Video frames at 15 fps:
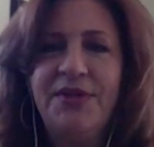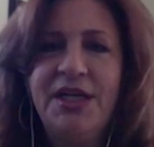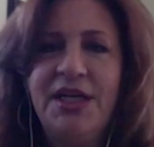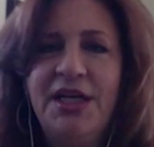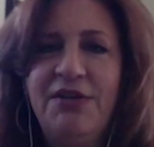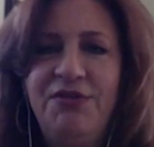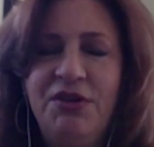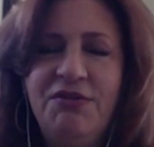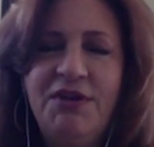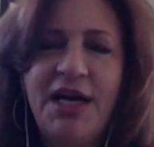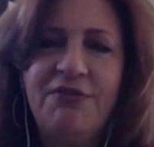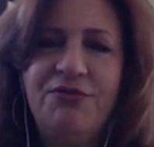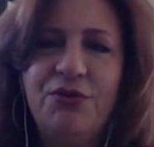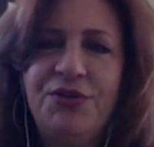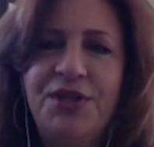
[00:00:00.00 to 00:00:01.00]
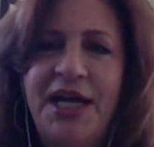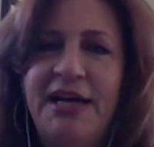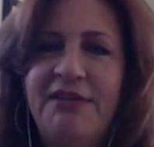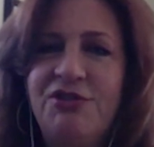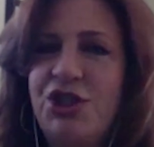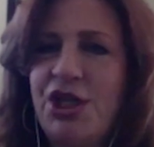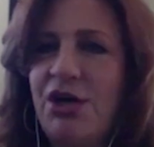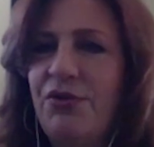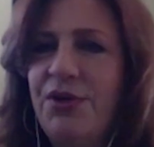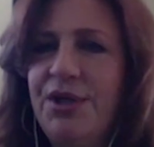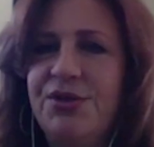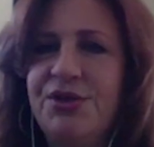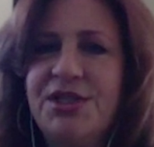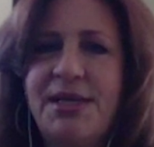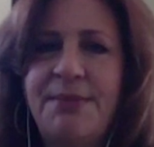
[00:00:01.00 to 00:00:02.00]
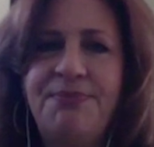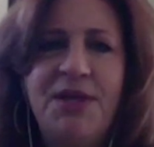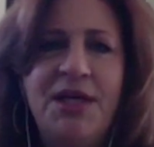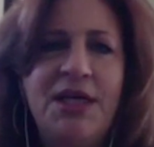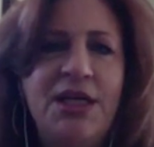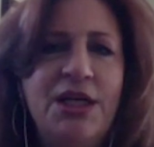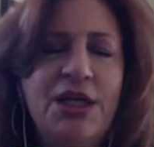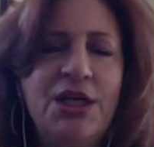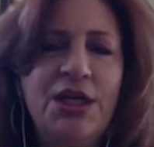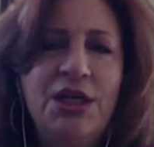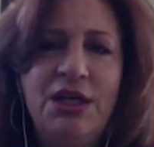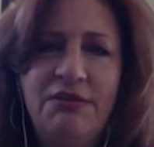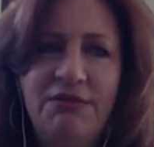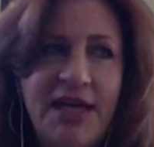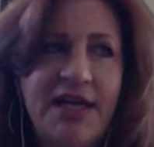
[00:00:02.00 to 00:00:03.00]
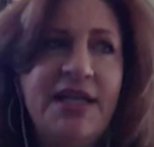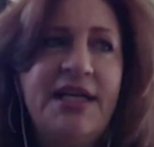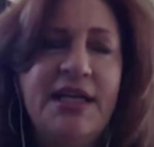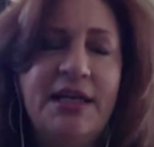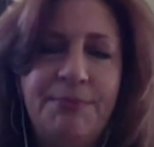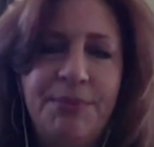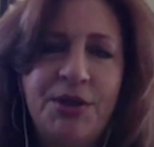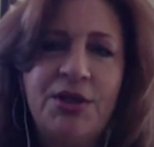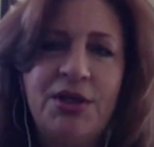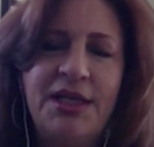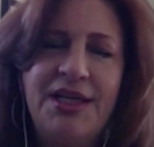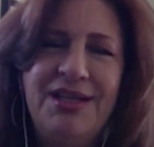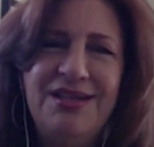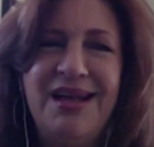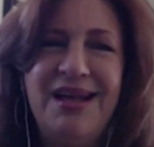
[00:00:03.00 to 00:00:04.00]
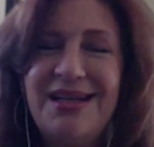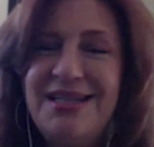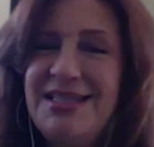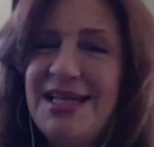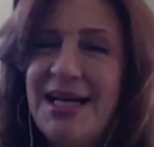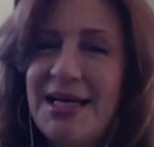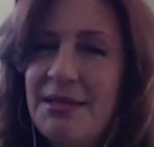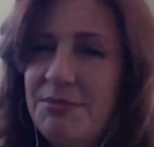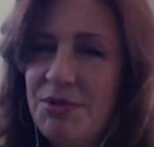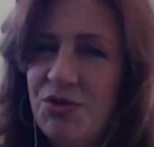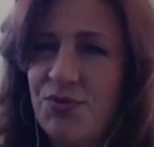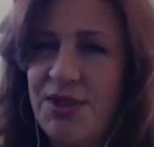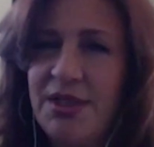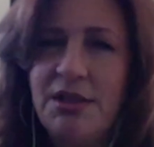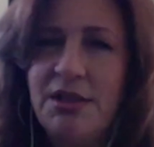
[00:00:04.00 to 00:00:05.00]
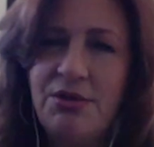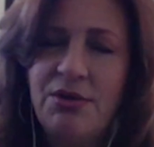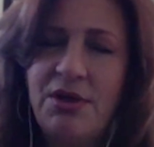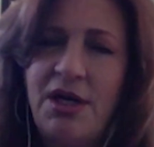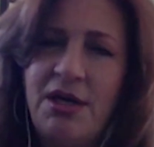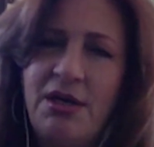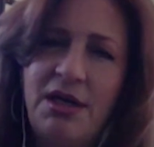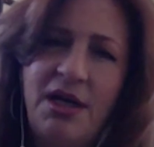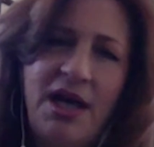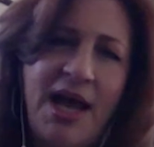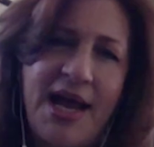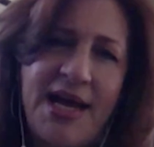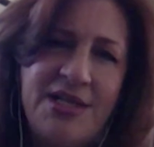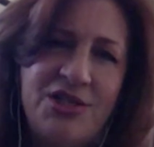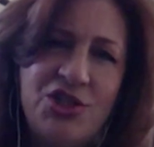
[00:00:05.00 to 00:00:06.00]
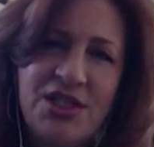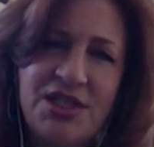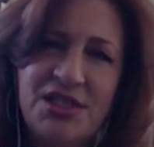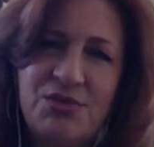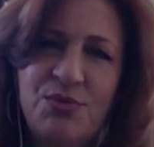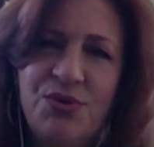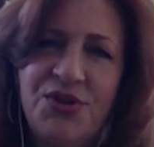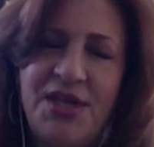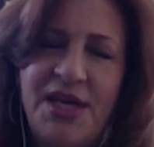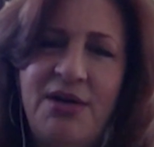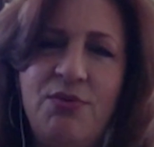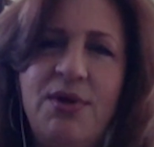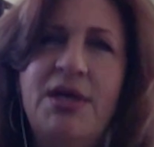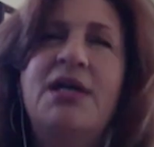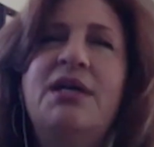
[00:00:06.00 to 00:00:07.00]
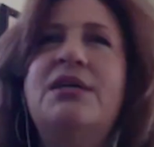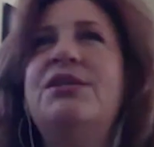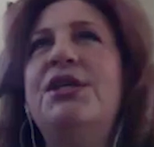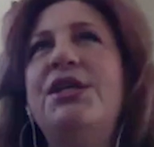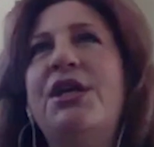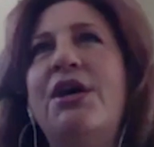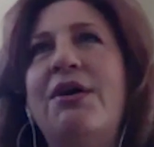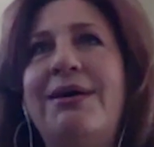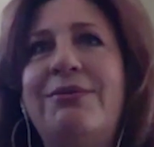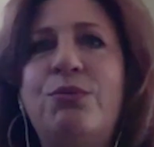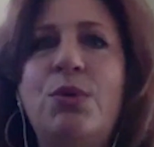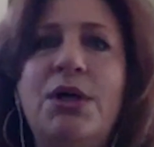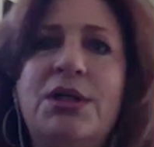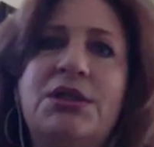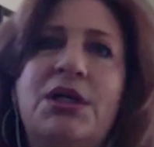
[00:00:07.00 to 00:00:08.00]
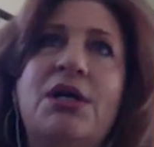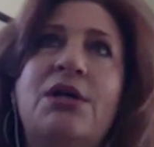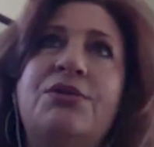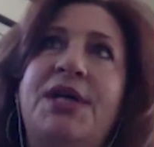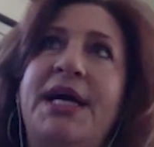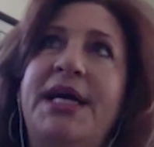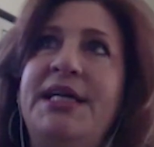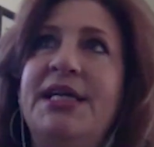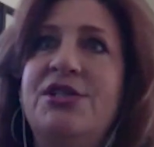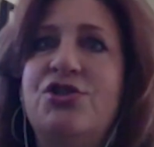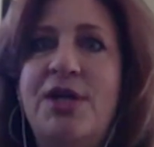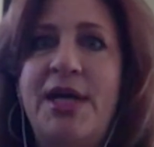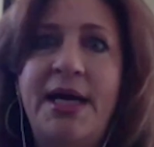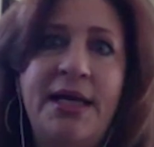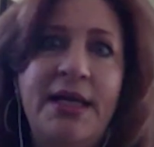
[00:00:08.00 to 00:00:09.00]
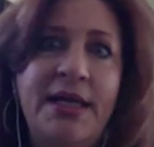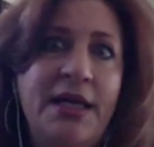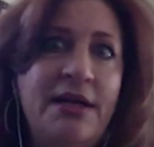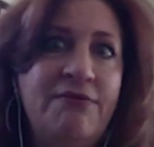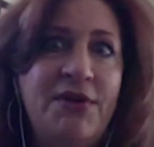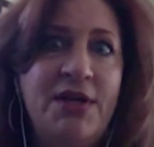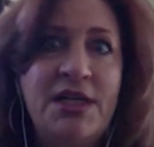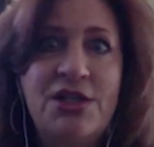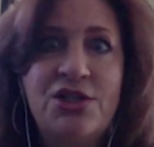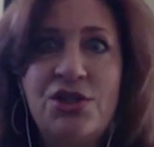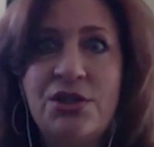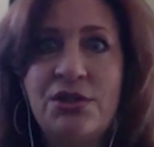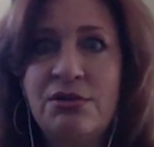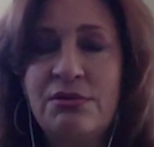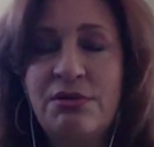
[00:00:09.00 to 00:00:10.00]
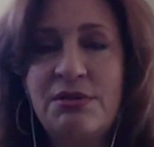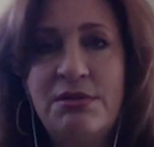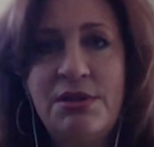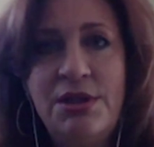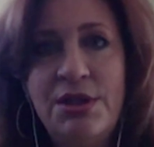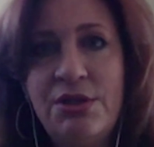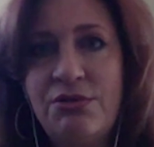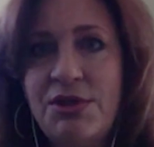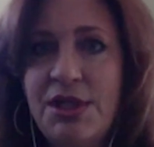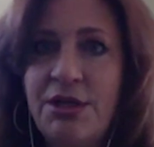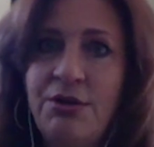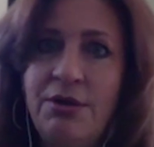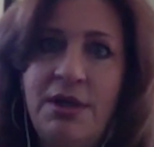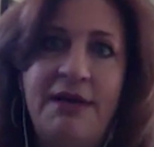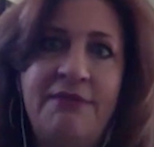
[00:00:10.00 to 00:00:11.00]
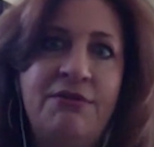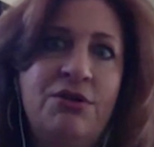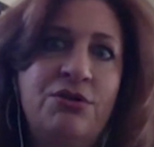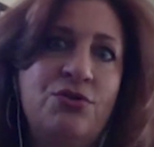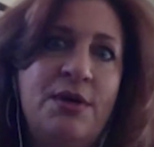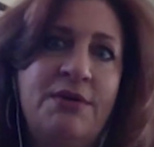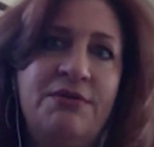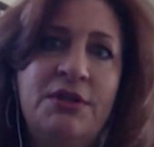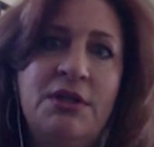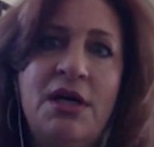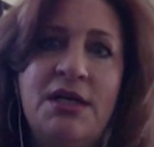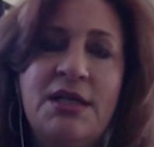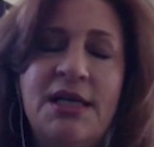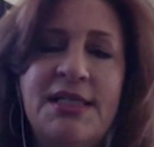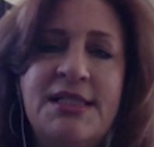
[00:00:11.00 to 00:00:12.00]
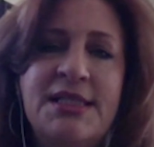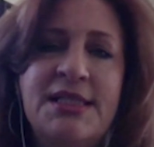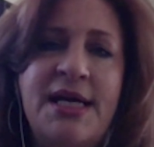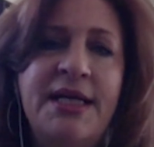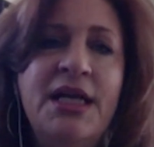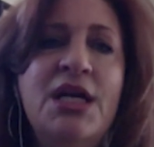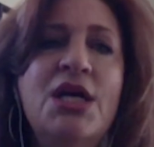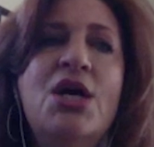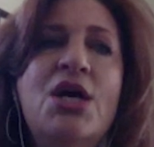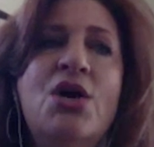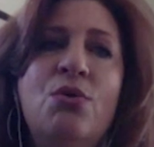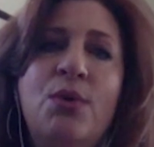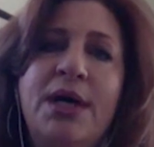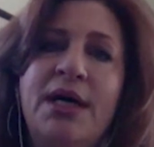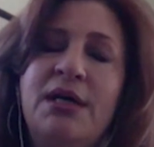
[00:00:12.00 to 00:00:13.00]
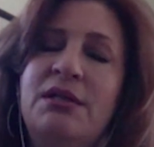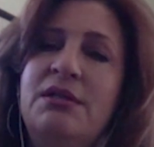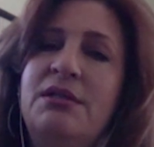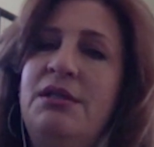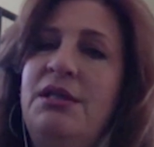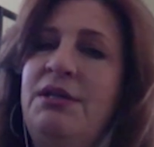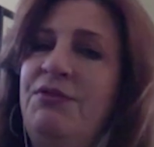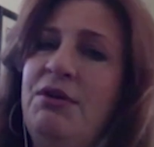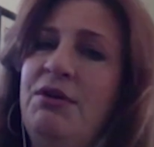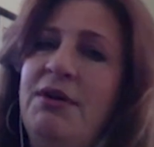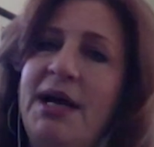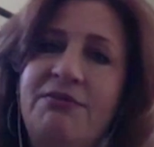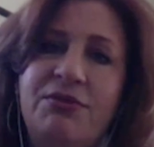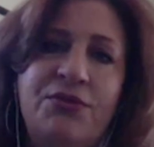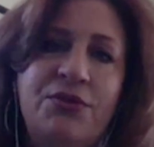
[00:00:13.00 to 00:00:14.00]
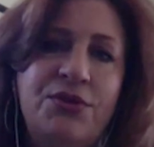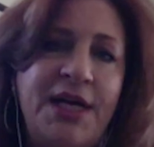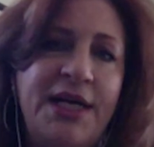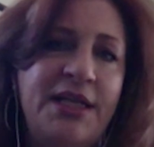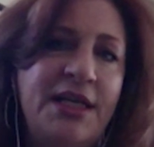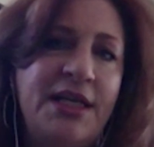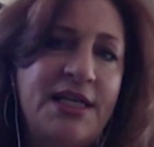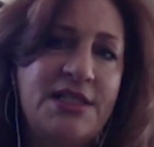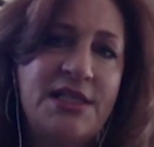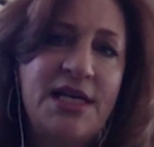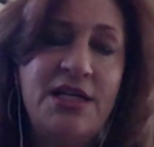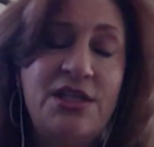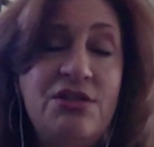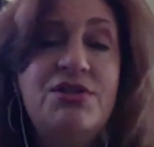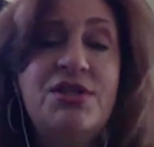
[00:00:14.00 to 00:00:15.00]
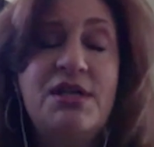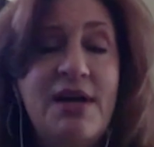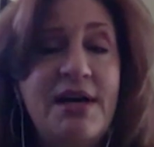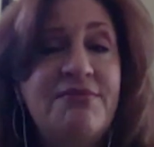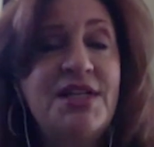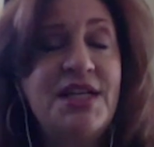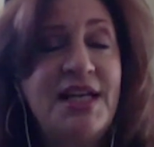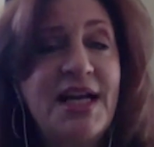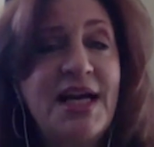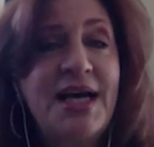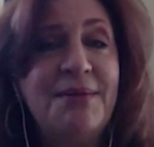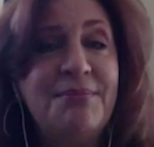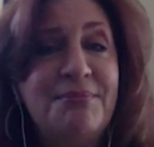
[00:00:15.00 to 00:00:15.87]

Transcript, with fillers: If you've got a full day of showing or something, you've got to get up early. A lot of times real agents will think, well, I worked all day yesterday. I didn't get finished till, 10 or 11 or 12 o'clock last night. Well, if you have a full day the next day, you still have to get up,